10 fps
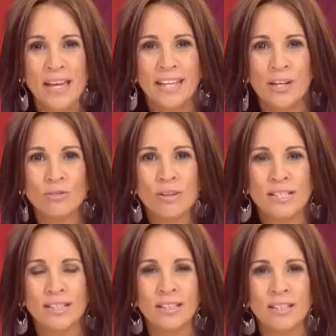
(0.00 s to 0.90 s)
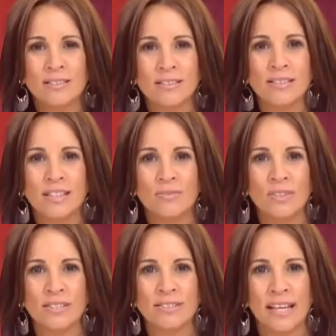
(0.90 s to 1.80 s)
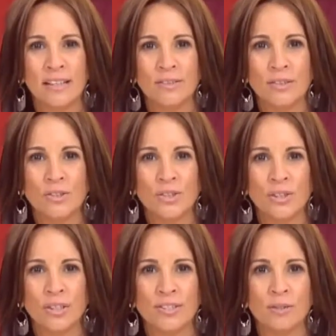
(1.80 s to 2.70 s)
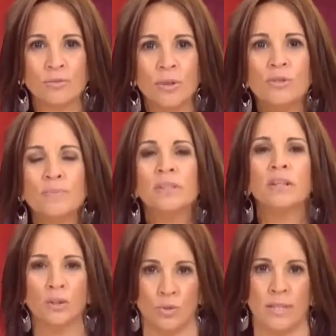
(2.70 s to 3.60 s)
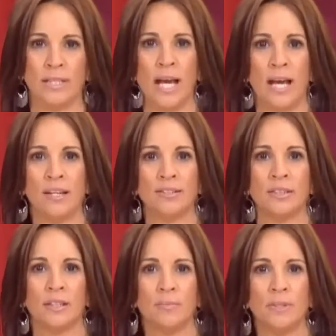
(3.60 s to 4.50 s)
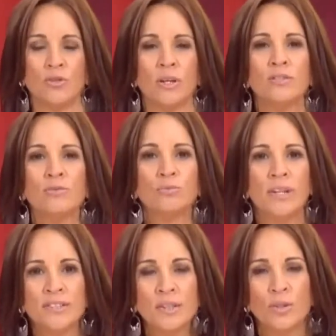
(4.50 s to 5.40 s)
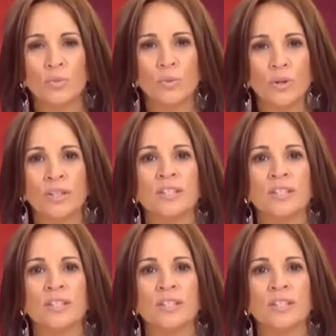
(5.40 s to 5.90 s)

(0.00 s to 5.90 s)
Now, writing in London's Evening Standard, the journalist Rosamund Irwin has been trying to rescue the word